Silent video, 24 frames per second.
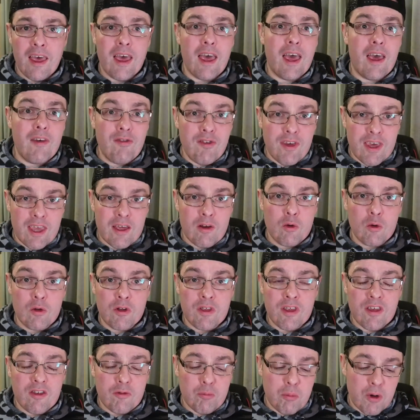if you get hold
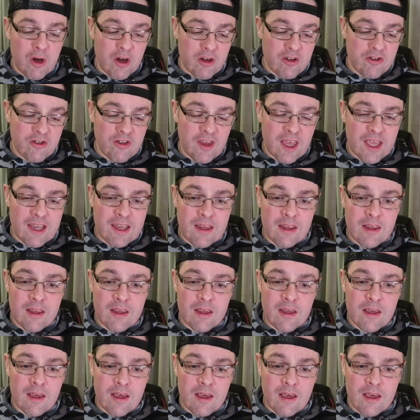of this box set
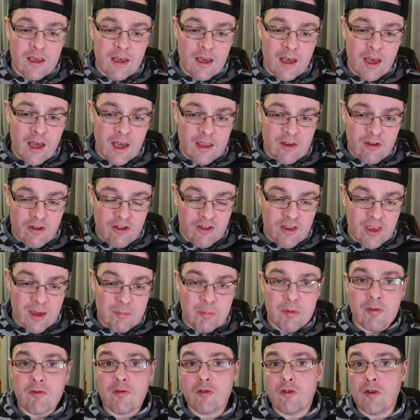and you're
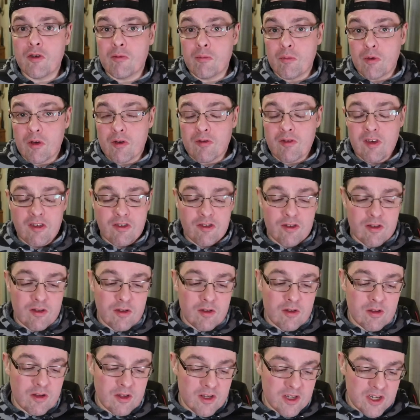skipping through movies
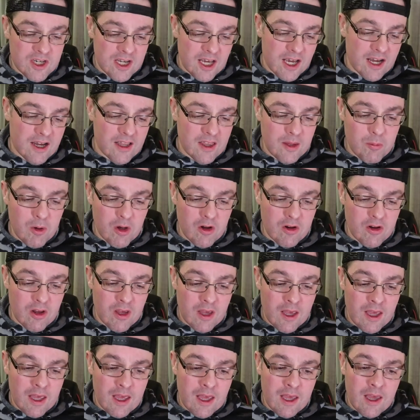and checking them out,
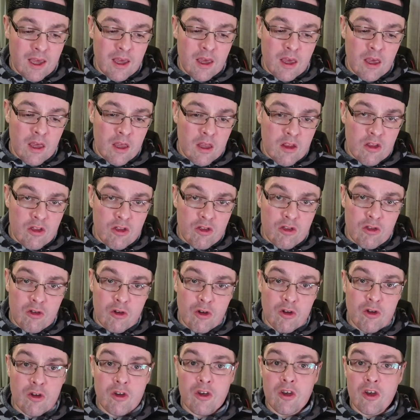
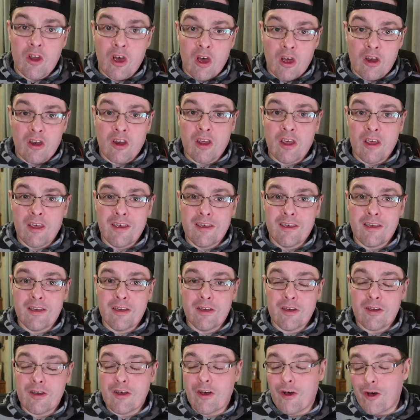do not,
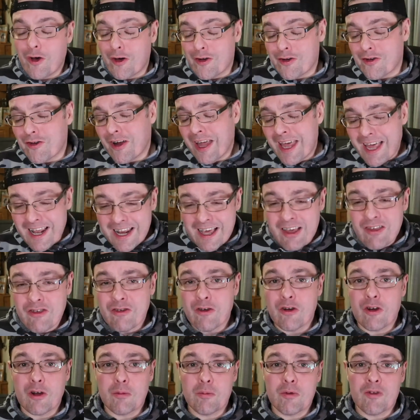under any
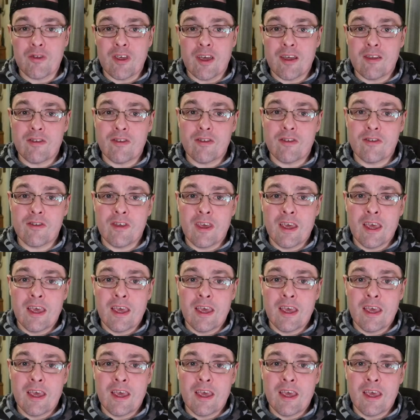circumstances,